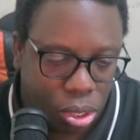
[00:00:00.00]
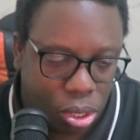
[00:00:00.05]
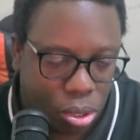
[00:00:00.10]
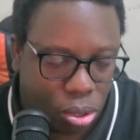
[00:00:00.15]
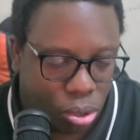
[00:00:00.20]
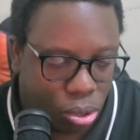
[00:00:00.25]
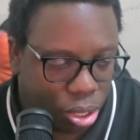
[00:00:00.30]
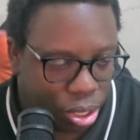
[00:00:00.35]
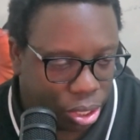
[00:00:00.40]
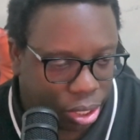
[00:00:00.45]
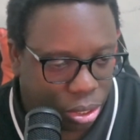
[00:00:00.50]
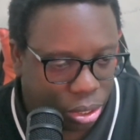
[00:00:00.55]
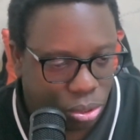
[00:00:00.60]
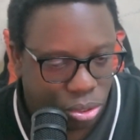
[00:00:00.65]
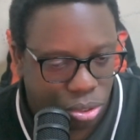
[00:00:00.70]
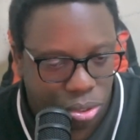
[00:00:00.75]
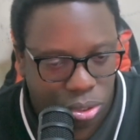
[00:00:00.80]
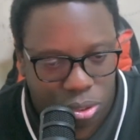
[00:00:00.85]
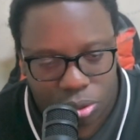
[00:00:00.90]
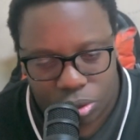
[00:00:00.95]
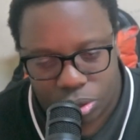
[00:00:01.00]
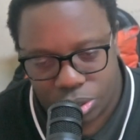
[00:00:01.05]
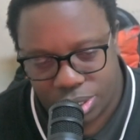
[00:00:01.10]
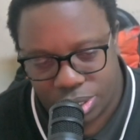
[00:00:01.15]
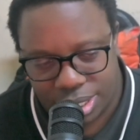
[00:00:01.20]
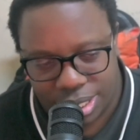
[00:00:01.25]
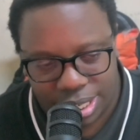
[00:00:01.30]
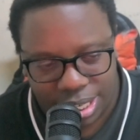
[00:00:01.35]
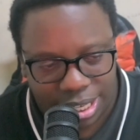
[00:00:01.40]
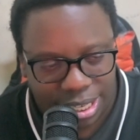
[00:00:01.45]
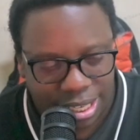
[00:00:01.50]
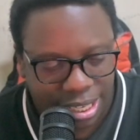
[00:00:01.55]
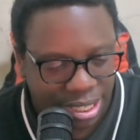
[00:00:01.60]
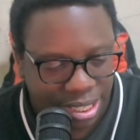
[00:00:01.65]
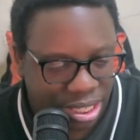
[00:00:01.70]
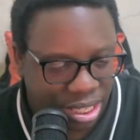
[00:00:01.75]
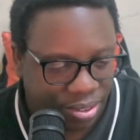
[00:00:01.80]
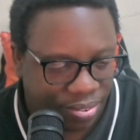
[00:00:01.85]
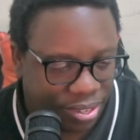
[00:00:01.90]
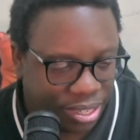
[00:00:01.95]
or the QSOL Rost
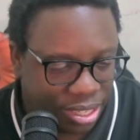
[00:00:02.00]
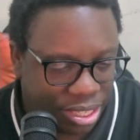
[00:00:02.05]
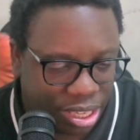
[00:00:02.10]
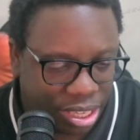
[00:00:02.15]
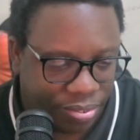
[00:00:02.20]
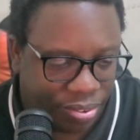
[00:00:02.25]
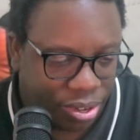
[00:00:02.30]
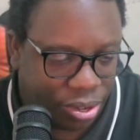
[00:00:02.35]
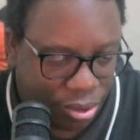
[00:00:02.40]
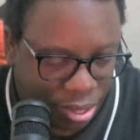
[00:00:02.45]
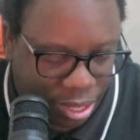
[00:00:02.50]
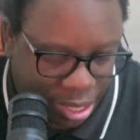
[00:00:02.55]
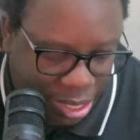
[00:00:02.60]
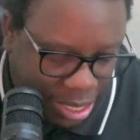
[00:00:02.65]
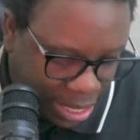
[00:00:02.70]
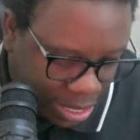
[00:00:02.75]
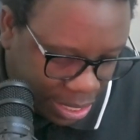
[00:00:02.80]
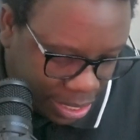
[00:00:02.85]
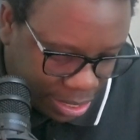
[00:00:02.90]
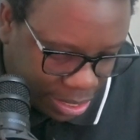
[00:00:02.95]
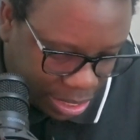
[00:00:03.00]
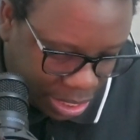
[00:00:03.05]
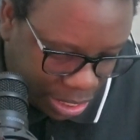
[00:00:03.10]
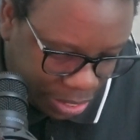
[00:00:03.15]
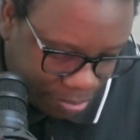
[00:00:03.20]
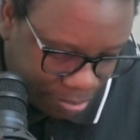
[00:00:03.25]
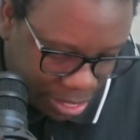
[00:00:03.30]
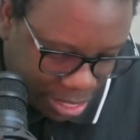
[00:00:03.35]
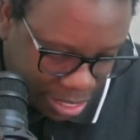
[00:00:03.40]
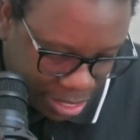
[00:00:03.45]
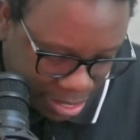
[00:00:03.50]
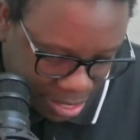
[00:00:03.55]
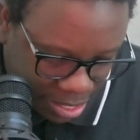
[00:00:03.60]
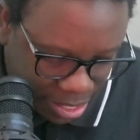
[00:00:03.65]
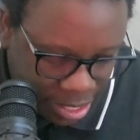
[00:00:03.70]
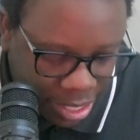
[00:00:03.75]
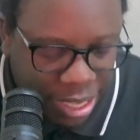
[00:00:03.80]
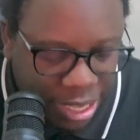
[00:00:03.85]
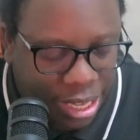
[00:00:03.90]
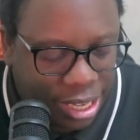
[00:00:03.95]
AK-77 or the Target K-Flex.
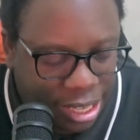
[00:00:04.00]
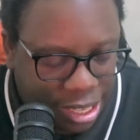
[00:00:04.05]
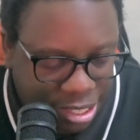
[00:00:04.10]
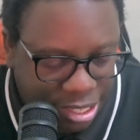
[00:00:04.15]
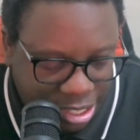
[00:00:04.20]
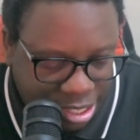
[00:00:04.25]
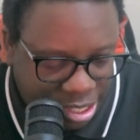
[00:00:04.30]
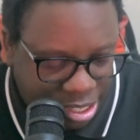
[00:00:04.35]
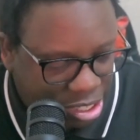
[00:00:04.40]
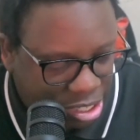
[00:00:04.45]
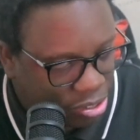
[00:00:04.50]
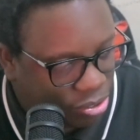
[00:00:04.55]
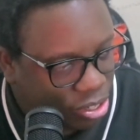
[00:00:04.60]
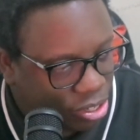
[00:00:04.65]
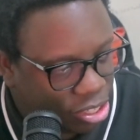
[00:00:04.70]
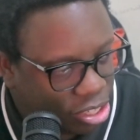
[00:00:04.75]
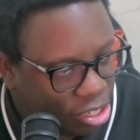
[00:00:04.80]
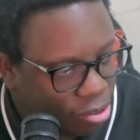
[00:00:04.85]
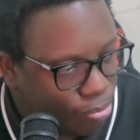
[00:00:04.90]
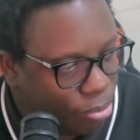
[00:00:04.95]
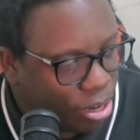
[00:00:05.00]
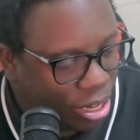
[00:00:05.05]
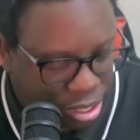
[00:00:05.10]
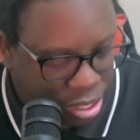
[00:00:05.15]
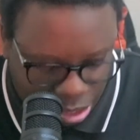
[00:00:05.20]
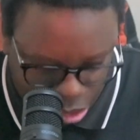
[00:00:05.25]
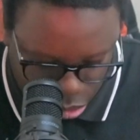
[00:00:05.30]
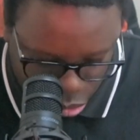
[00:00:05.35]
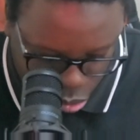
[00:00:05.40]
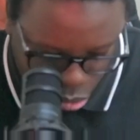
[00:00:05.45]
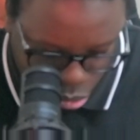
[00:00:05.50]
It's integrated, but you